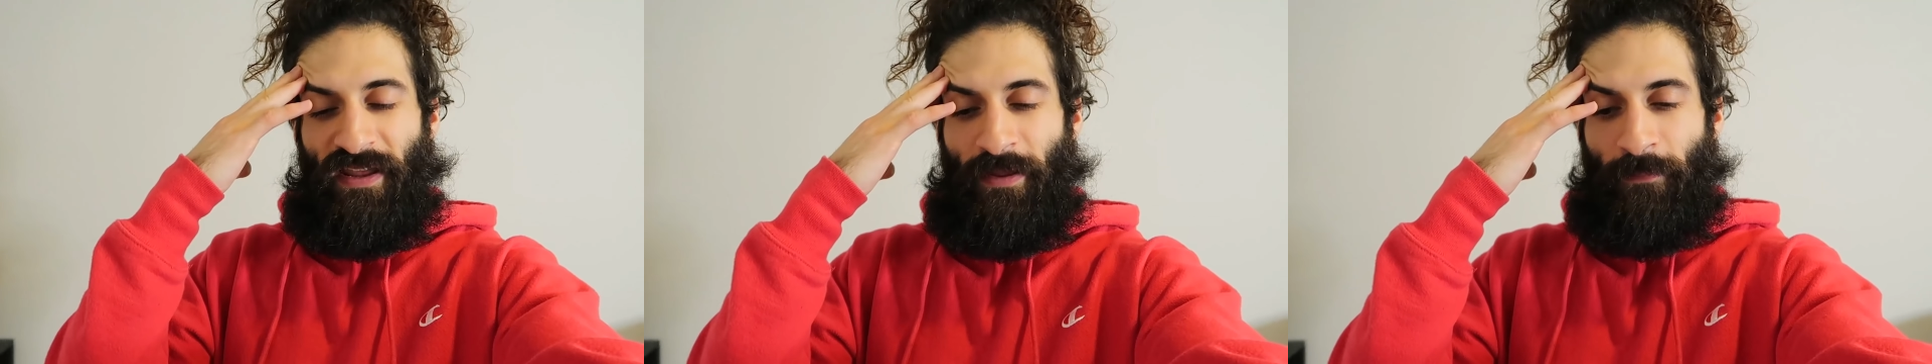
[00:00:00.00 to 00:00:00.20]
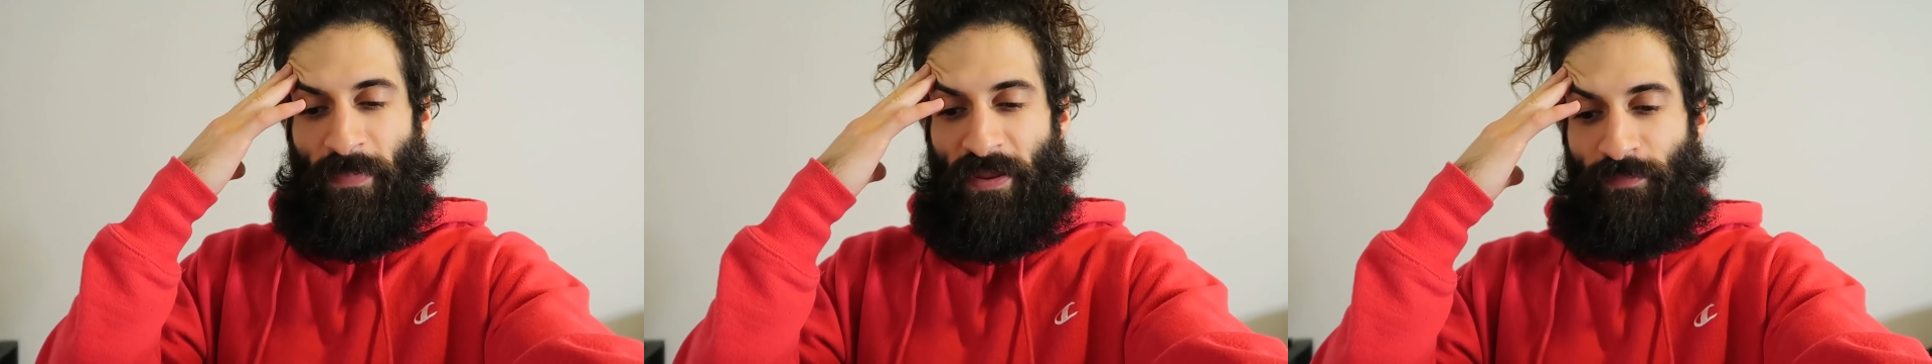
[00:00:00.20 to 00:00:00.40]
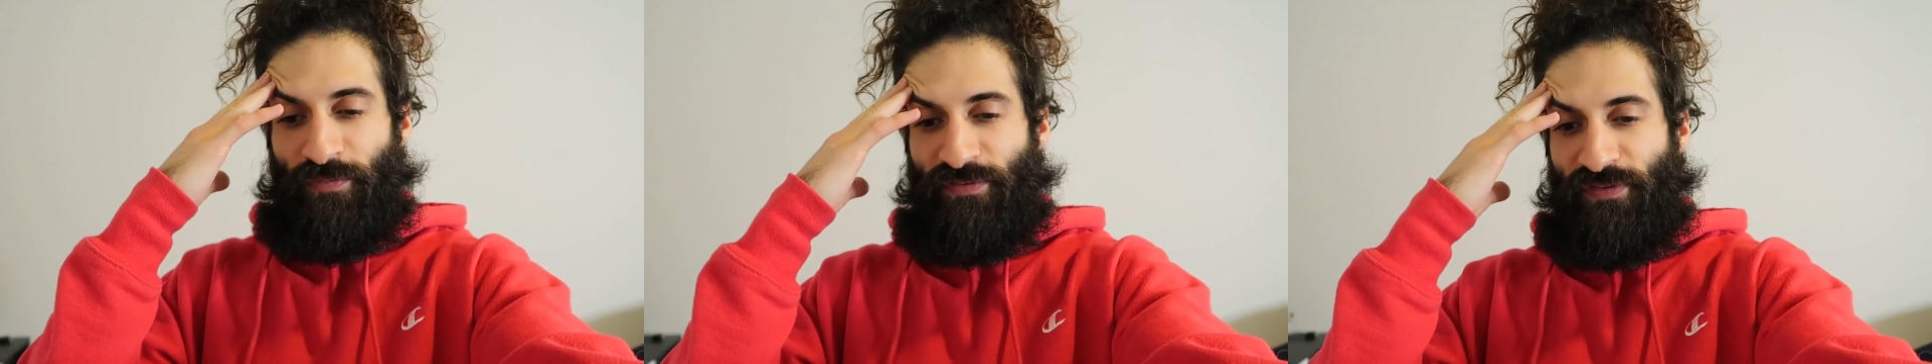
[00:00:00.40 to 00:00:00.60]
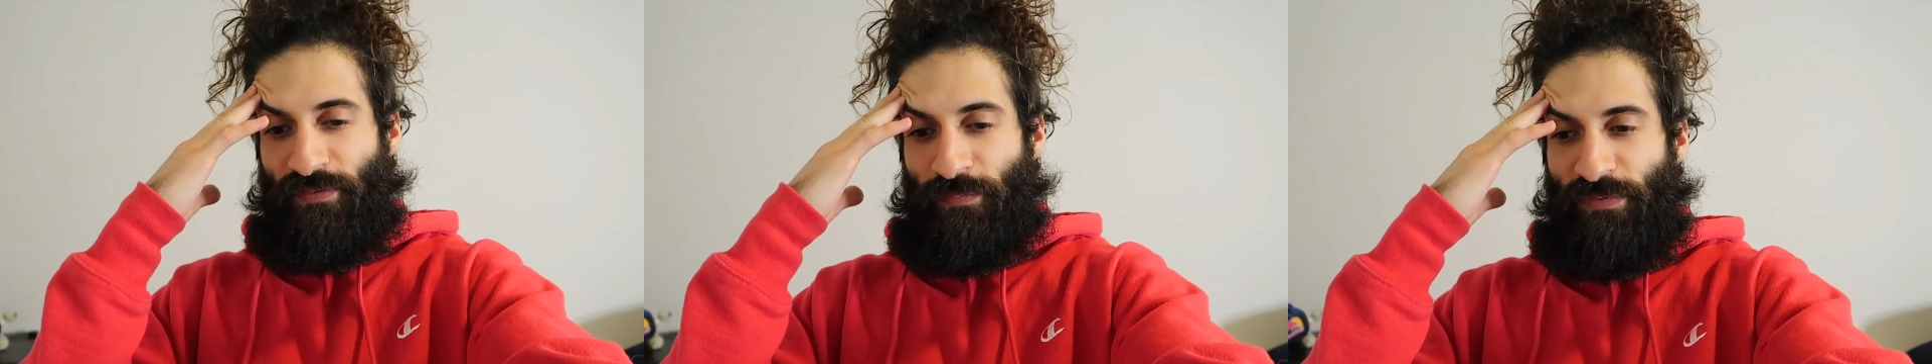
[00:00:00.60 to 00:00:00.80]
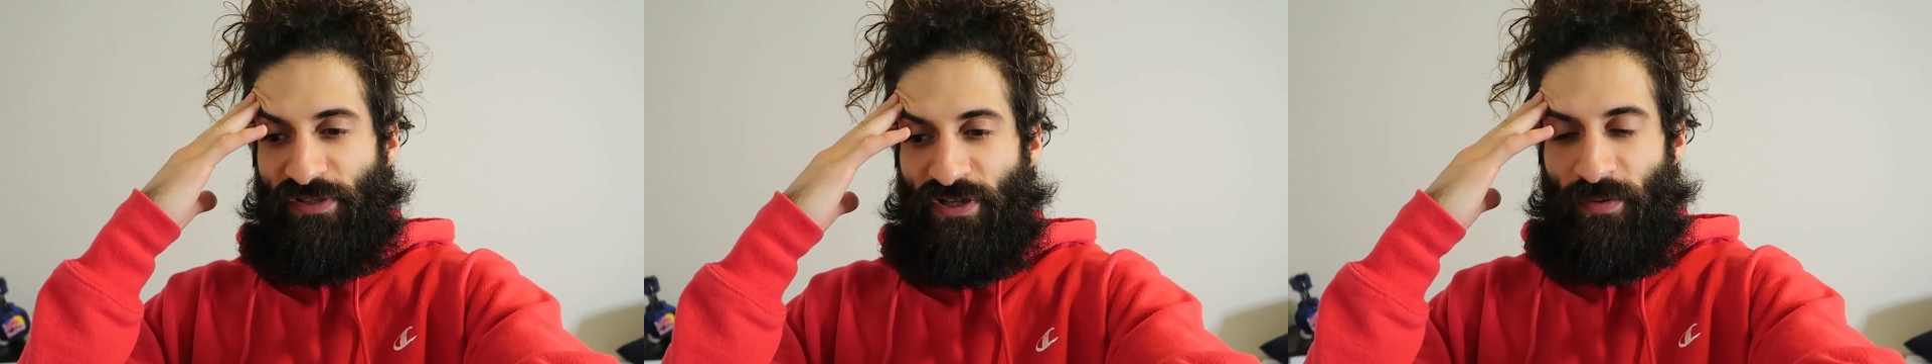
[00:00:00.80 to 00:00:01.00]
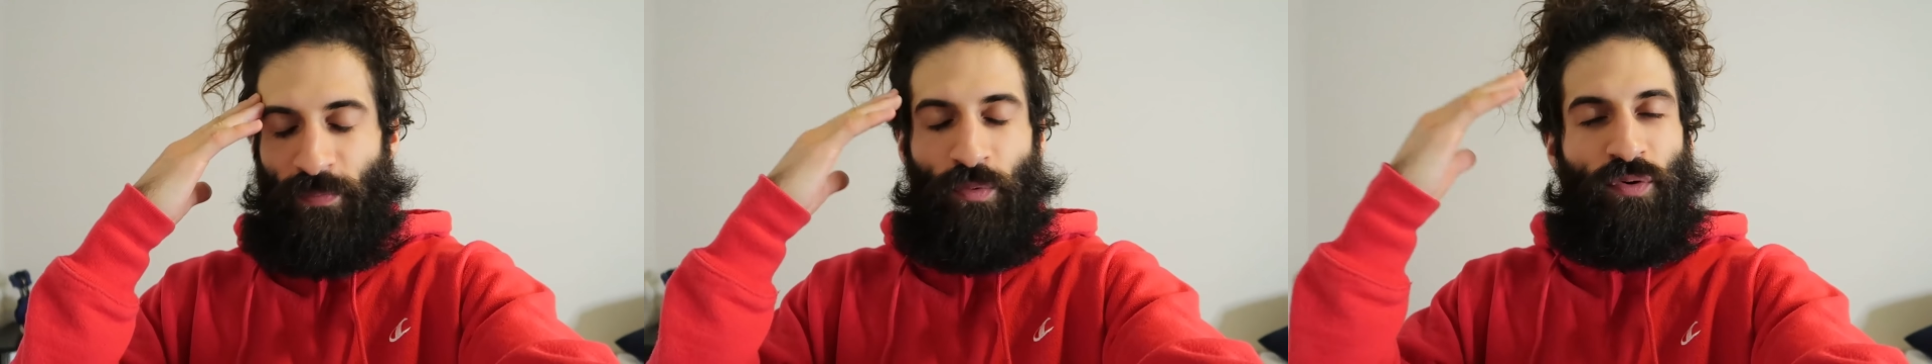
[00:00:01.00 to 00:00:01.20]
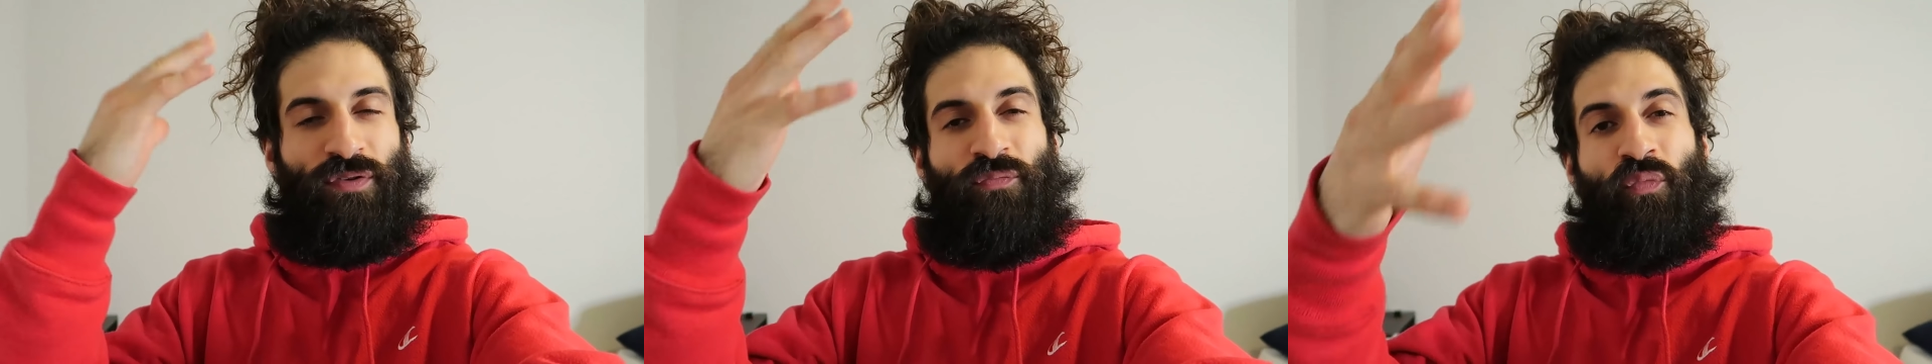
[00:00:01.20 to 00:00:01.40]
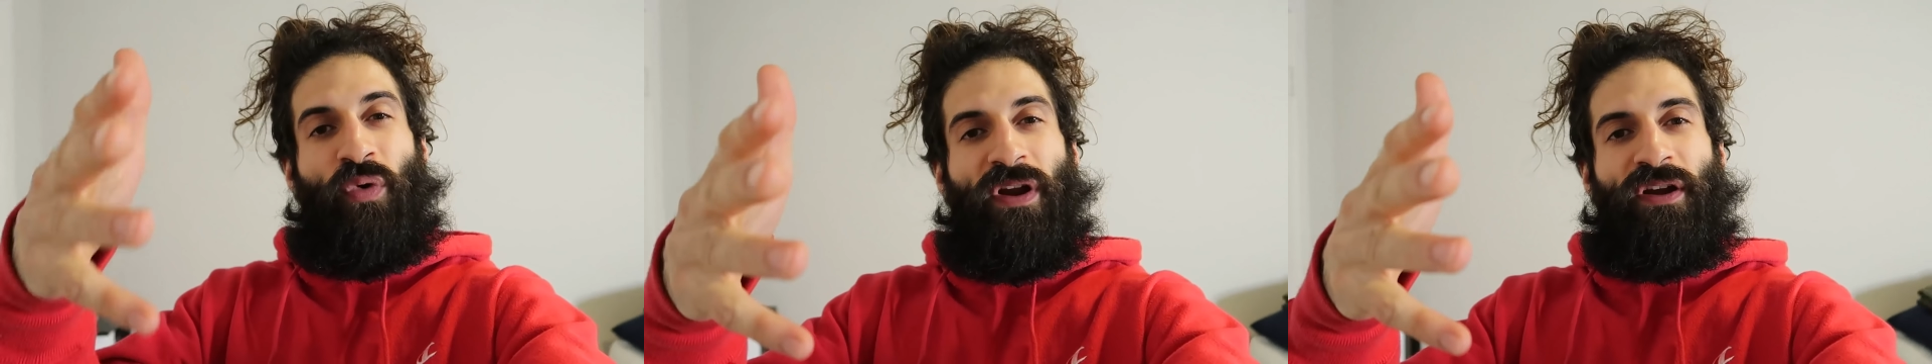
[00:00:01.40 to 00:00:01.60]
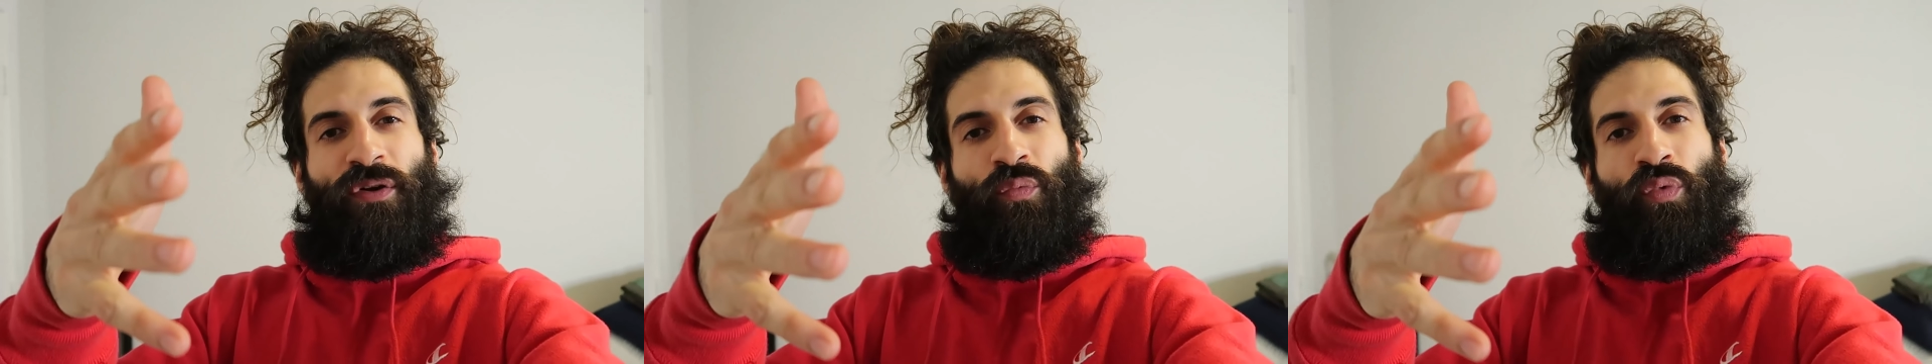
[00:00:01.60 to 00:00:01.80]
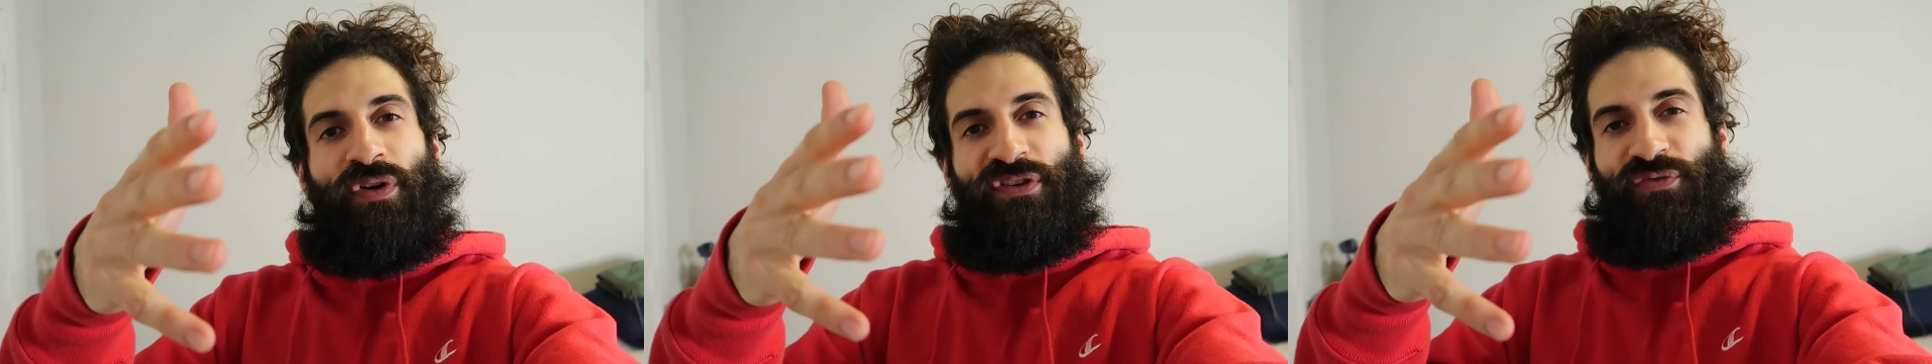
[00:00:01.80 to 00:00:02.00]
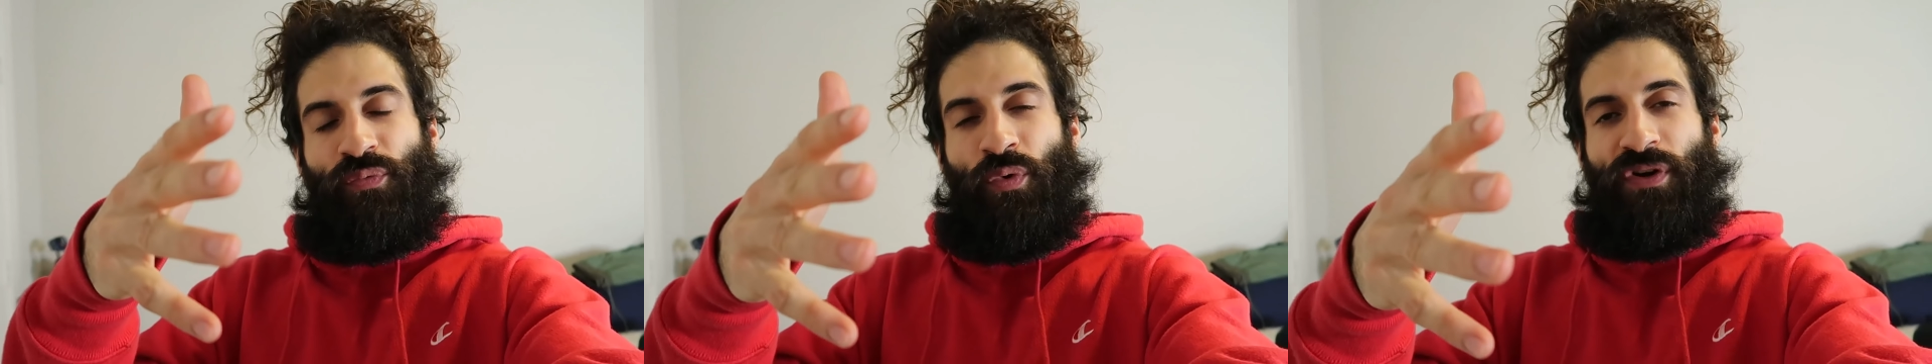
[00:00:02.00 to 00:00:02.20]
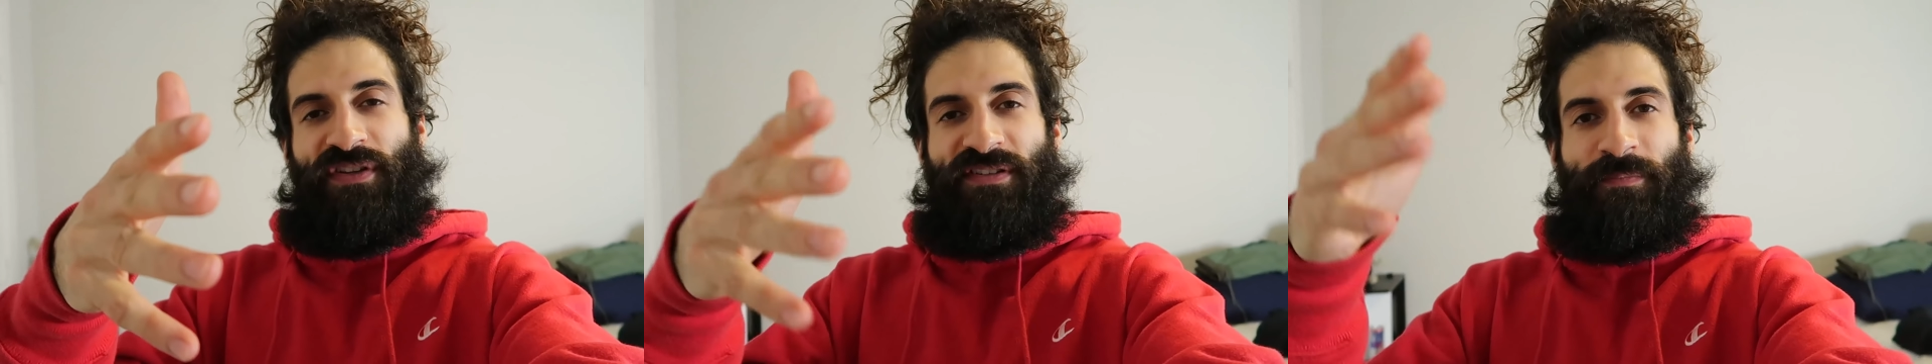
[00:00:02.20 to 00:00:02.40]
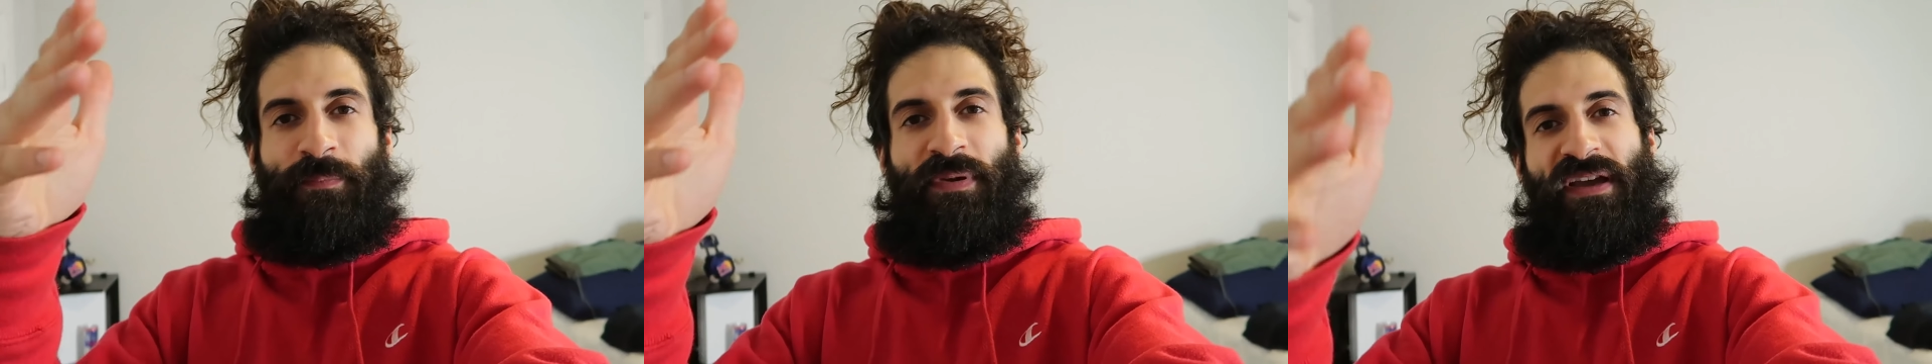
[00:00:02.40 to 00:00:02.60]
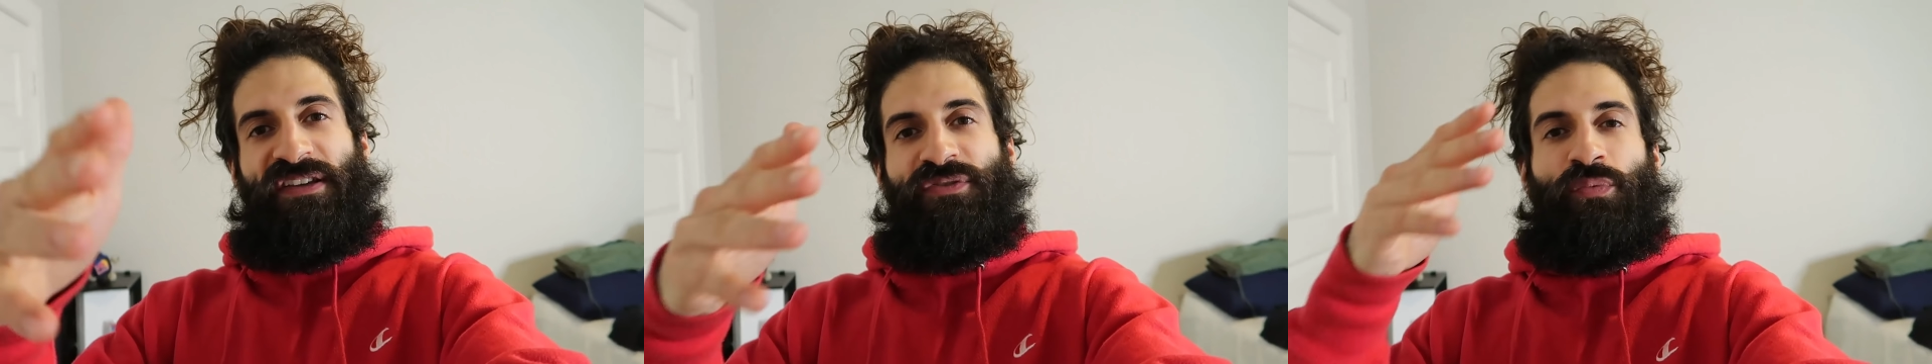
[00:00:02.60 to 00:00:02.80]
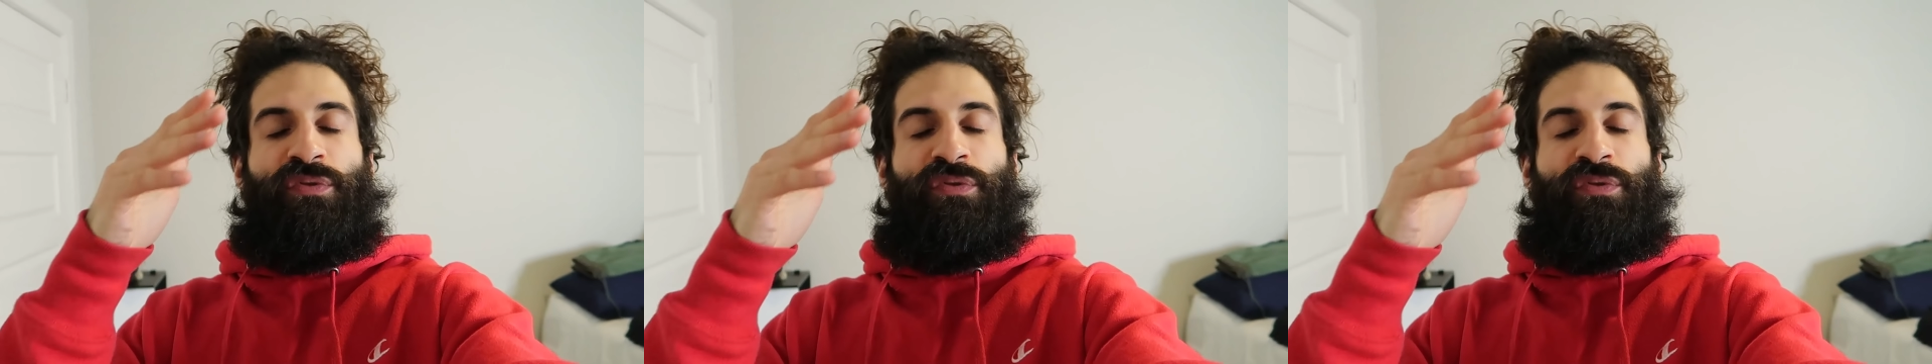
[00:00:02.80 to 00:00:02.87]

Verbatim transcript: am able to become more aware what is working best,